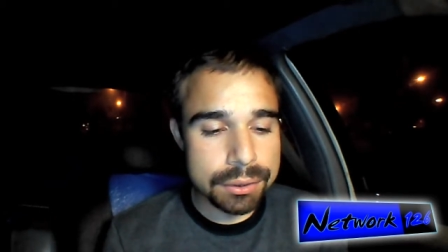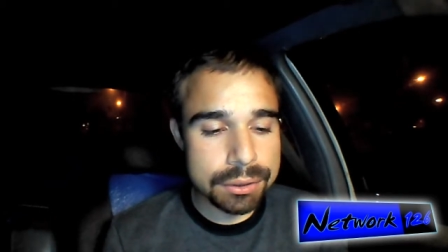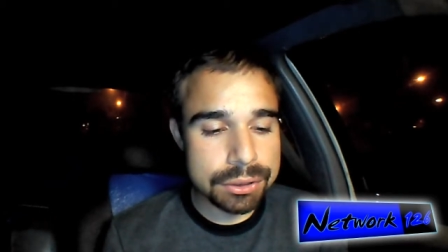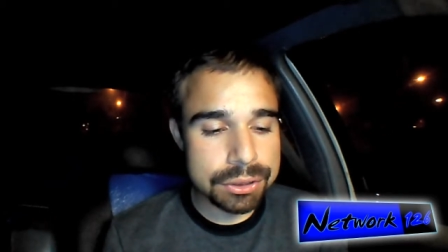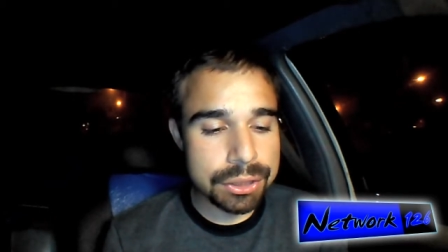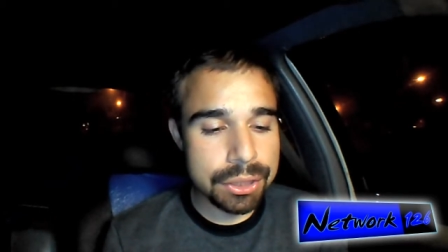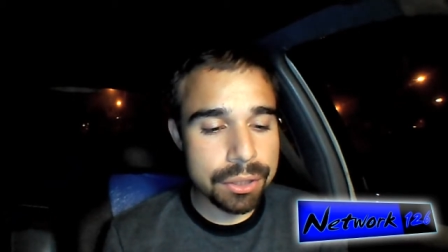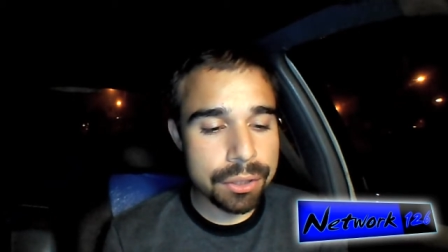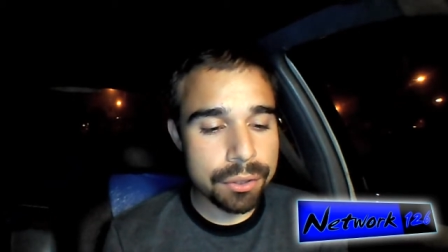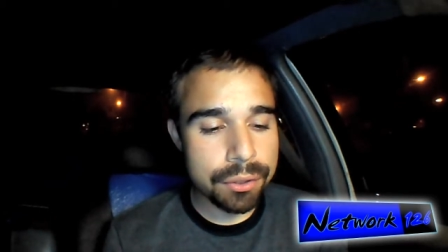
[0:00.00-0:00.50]

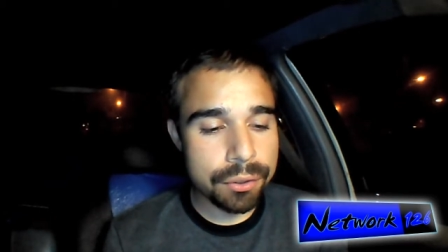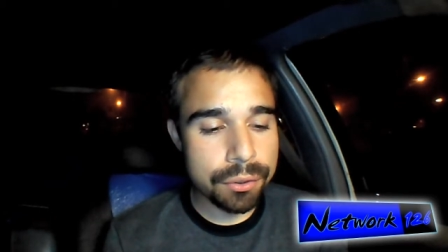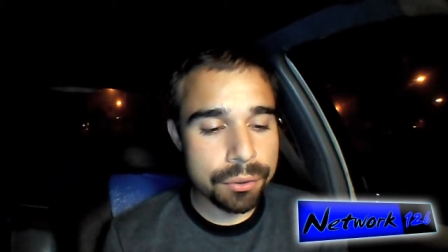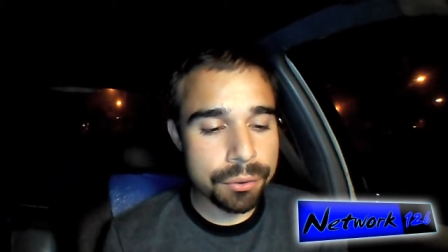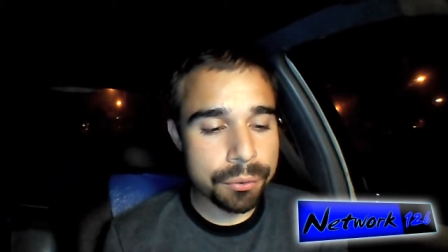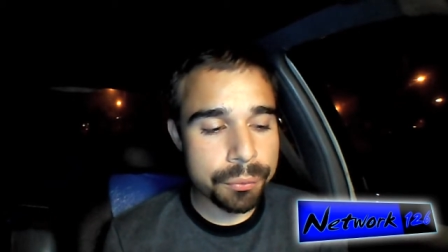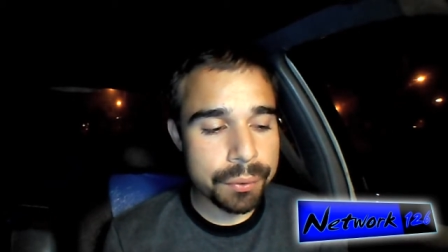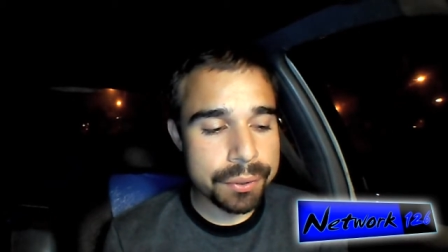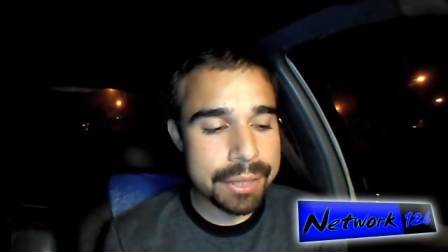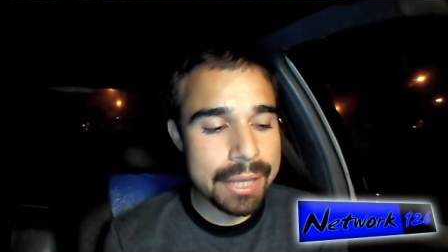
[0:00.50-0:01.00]

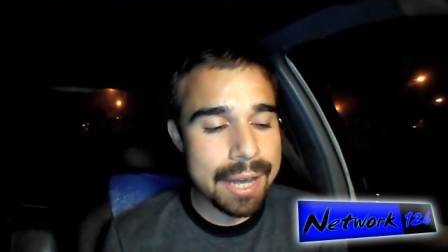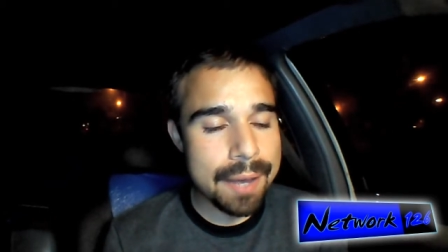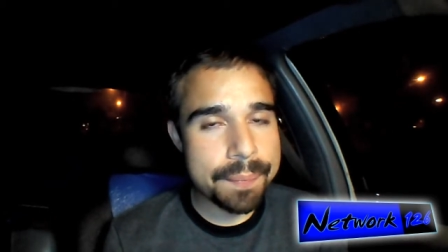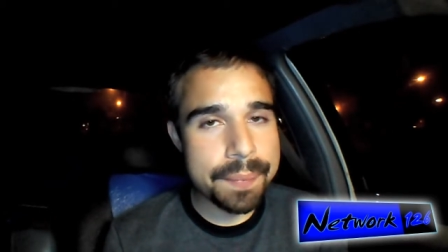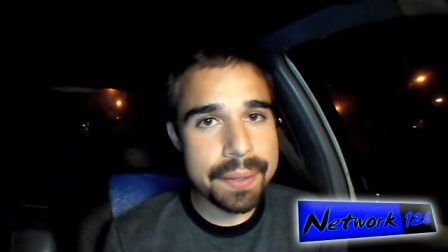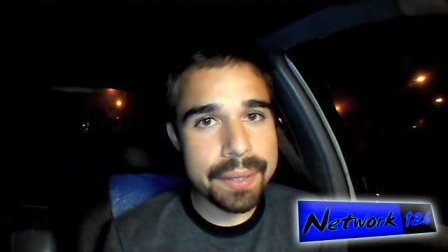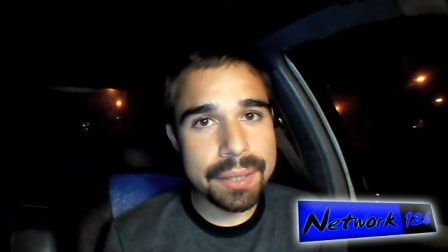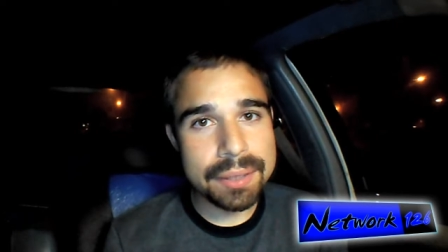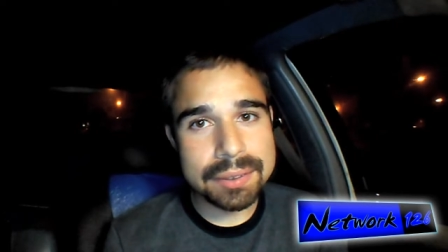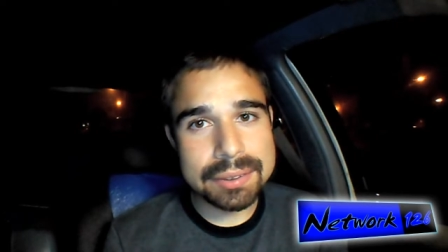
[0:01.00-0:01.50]
So, with
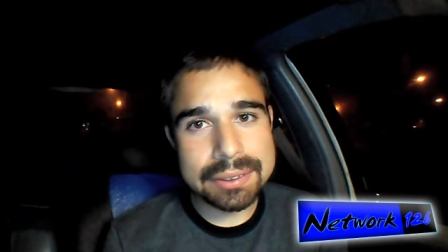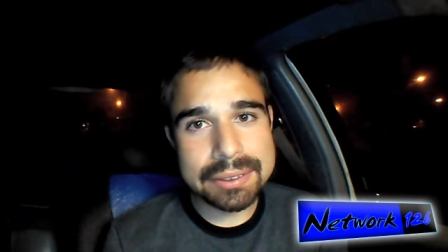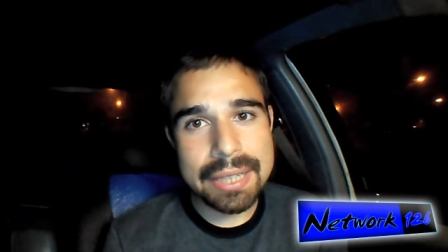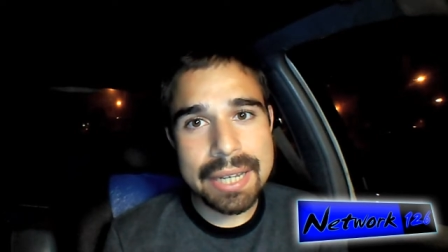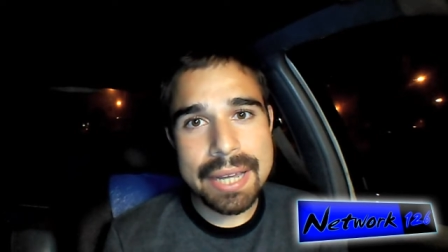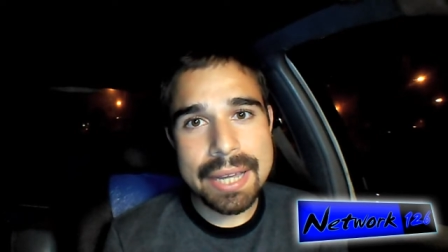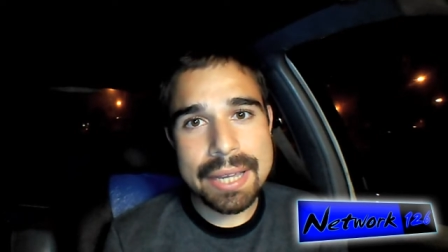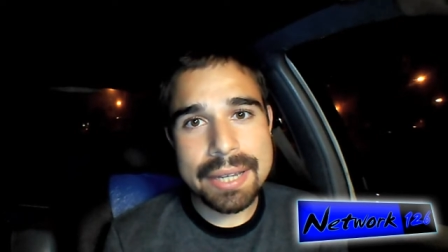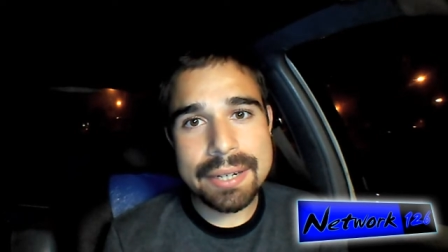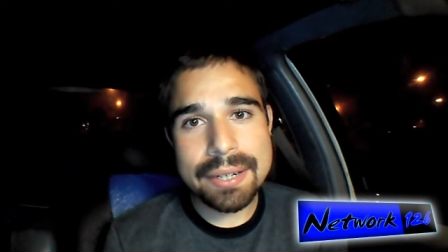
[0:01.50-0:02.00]
that being
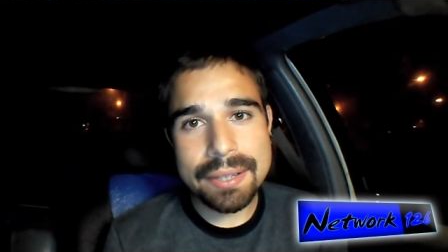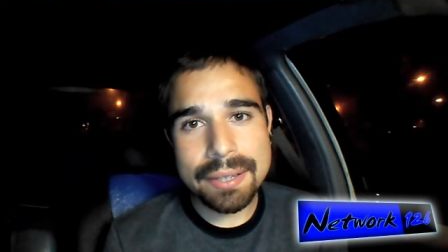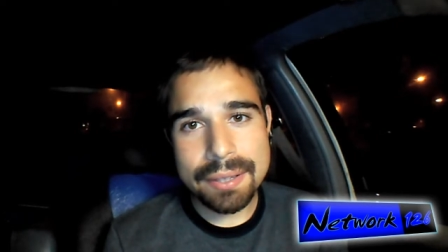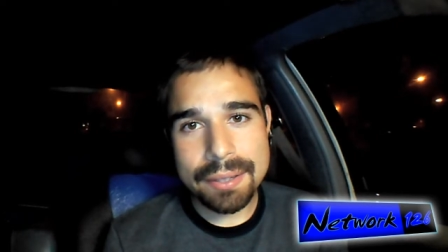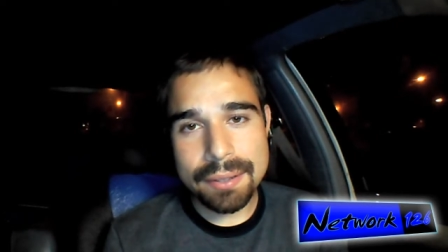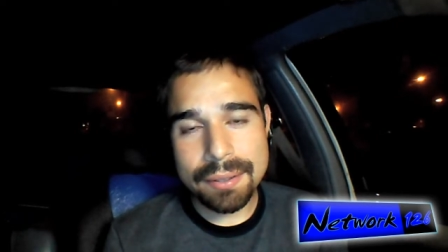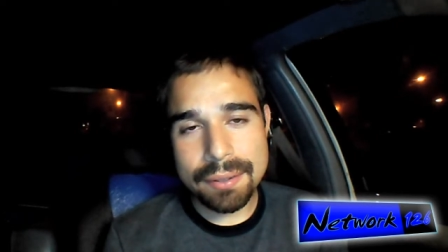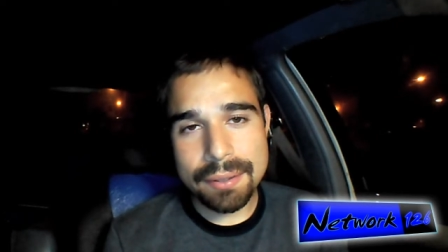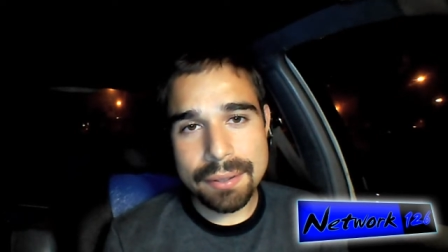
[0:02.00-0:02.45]
said,